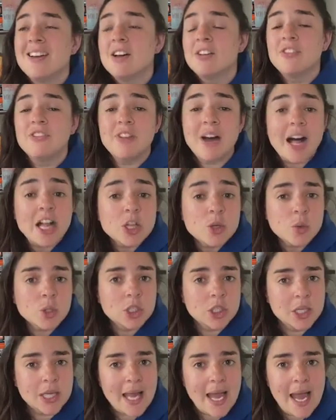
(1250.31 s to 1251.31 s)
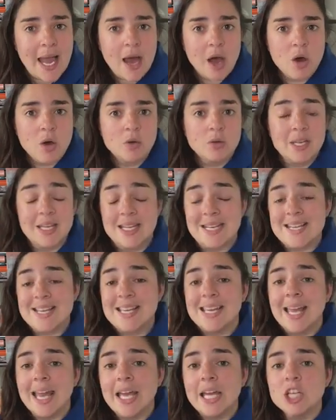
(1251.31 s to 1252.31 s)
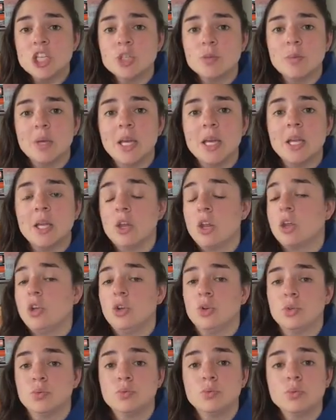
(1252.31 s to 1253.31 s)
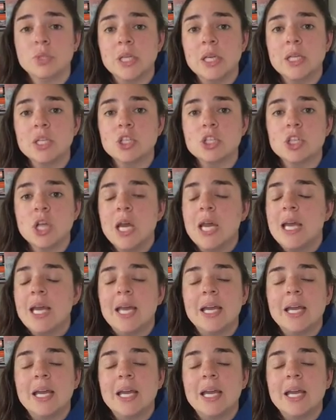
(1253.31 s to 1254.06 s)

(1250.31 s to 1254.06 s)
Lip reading: follower count, engagement, your reach.